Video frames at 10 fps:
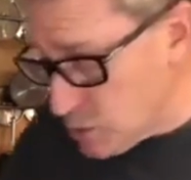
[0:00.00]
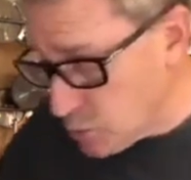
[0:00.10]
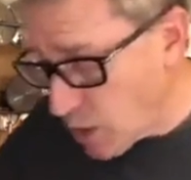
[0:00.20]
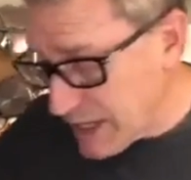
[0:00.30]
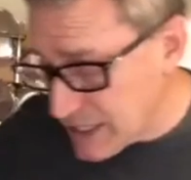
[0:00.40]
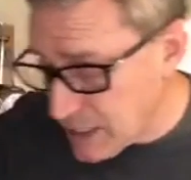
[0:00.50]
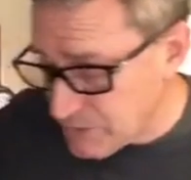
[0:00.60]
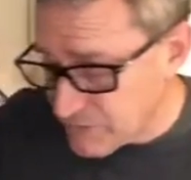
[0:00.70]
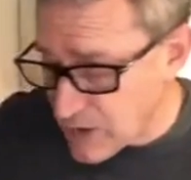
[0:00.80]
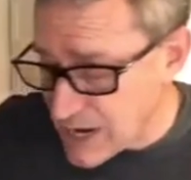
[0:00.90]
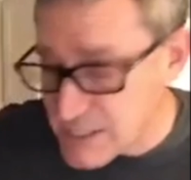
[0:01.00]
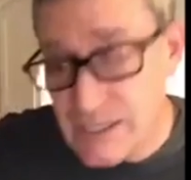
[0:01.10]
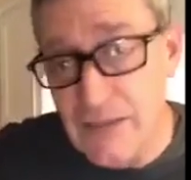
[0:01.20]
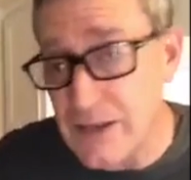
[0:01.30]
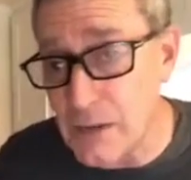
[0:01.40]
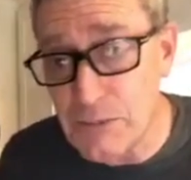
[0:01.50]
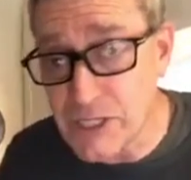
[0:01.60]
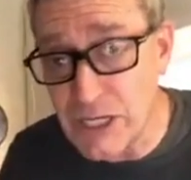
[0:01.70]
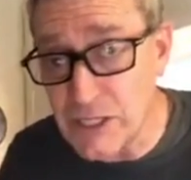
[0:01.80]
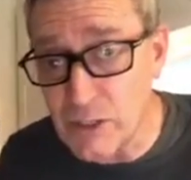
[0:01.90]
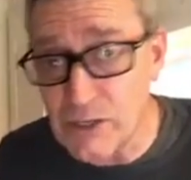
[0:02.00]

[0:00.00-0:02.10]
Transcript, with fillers: 1 cup of rice, and then I'm just gonna do